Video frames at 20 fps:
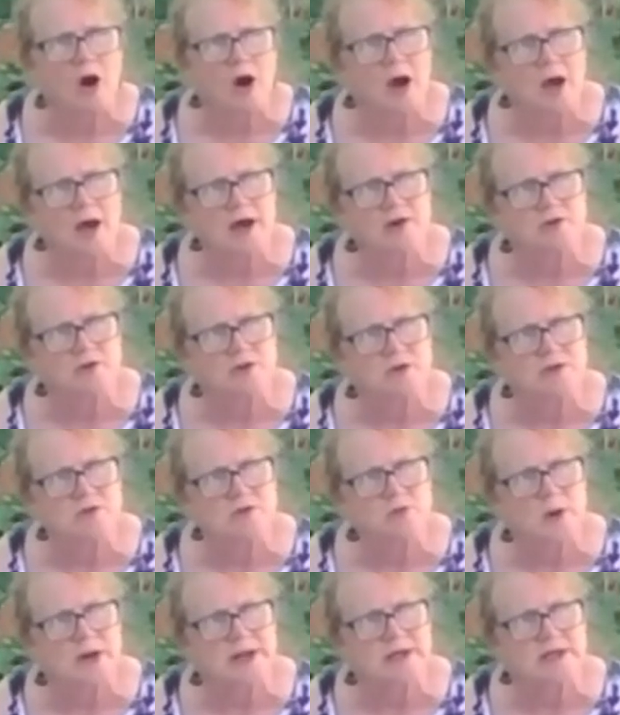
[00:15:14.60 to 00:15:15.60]

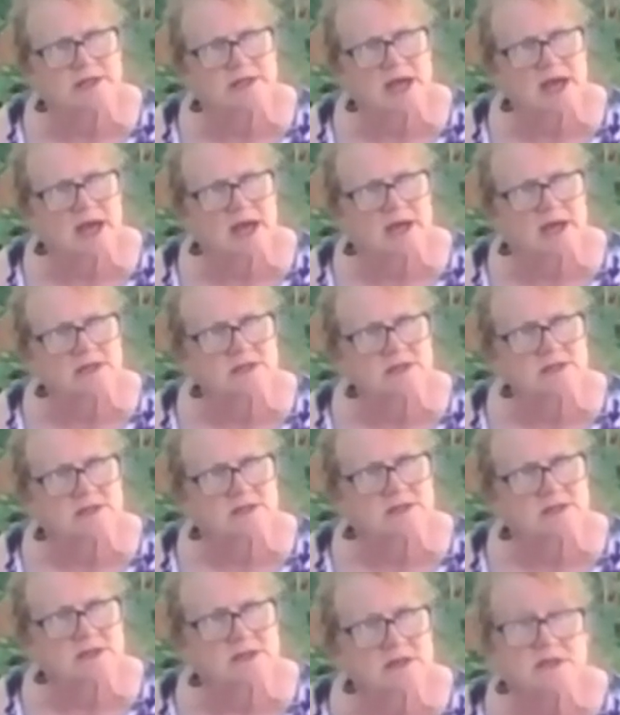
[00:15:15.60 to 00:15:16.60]
120
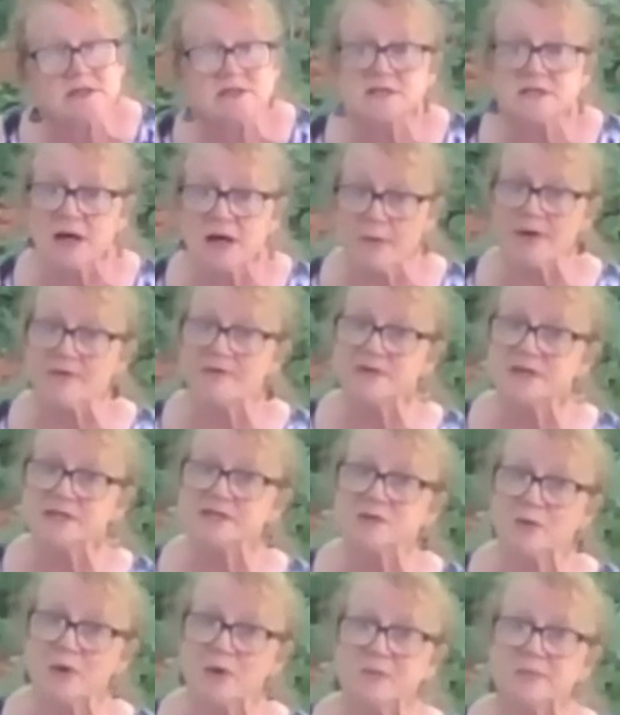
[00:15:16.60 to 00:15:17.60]
days. Some of the
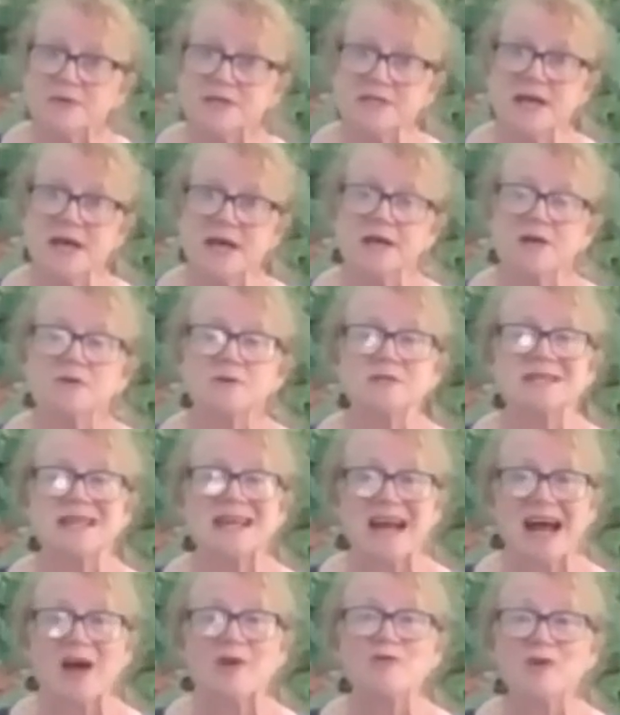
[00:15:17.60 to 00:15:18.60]
sweet potatoes that
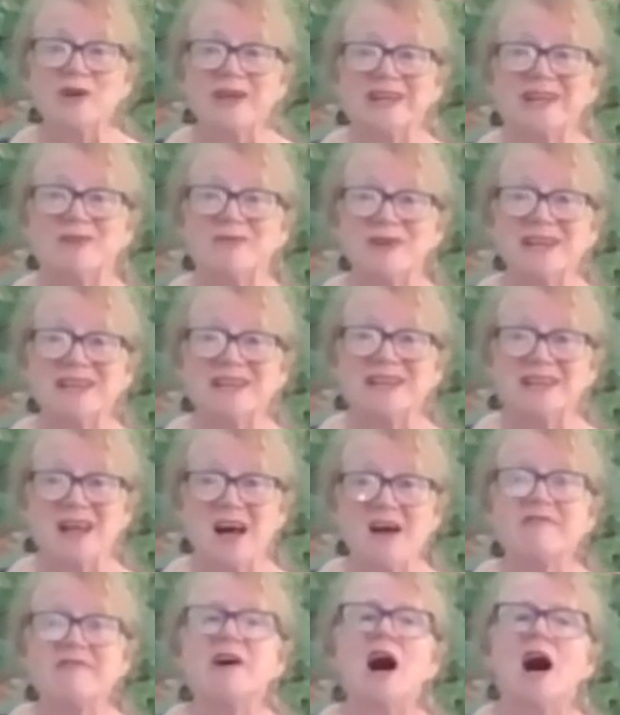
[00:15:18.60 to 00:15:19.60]
I really, really
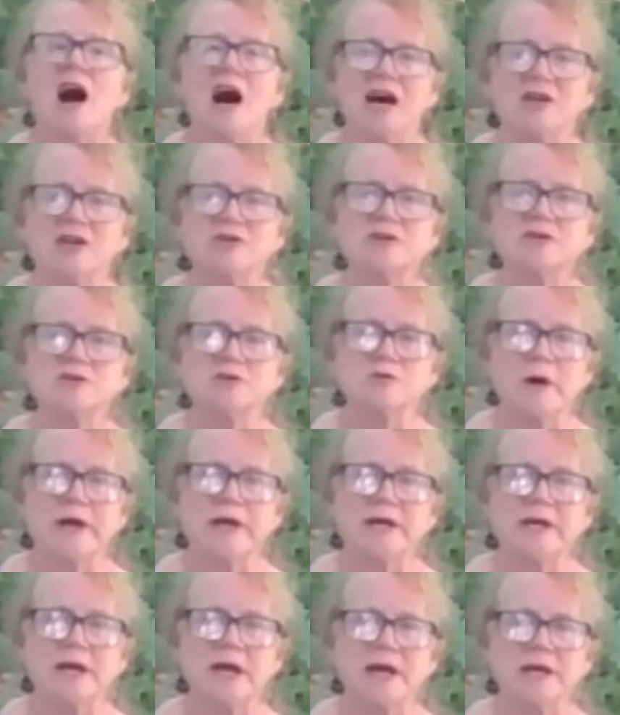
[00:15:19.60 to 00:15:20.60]
love,
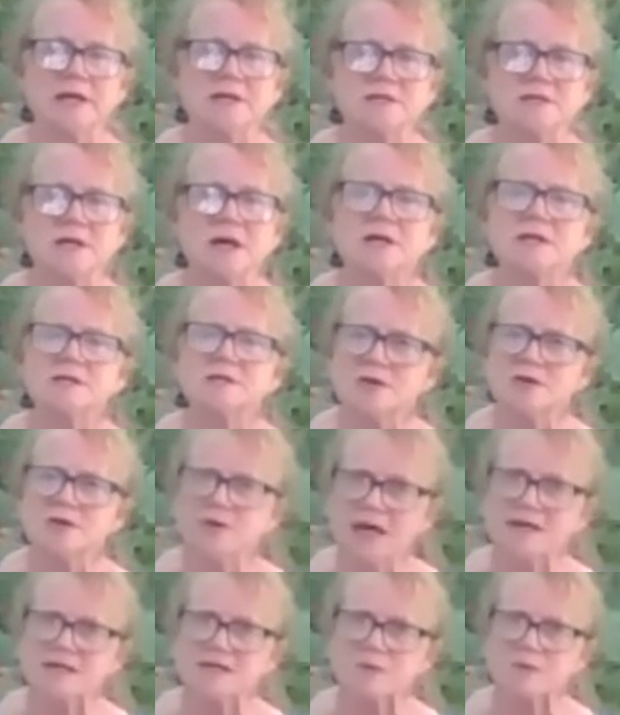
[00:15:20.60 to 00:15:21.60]
120 days. So
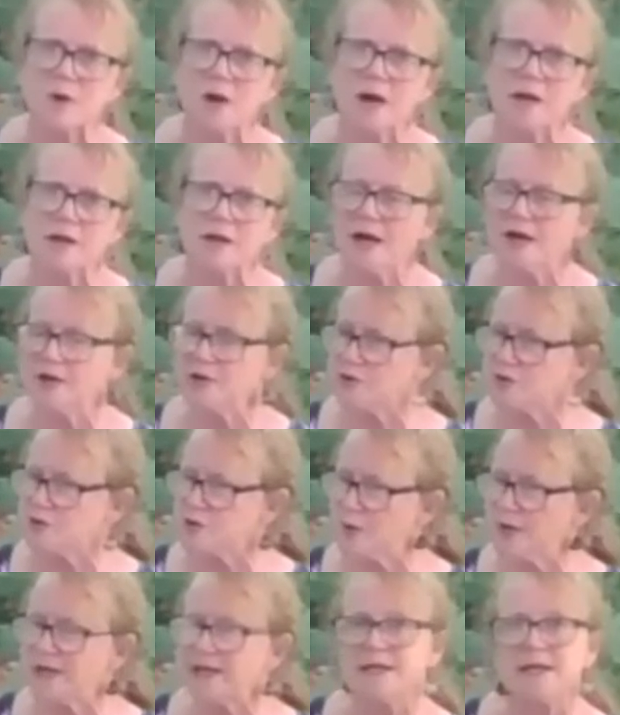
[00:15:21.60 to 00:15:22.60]
guess what?
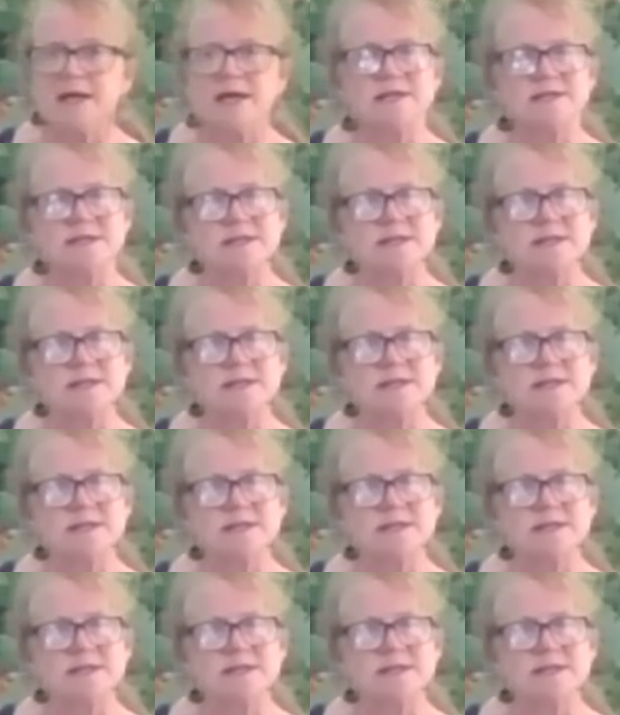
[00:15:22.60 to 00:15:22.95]
120 days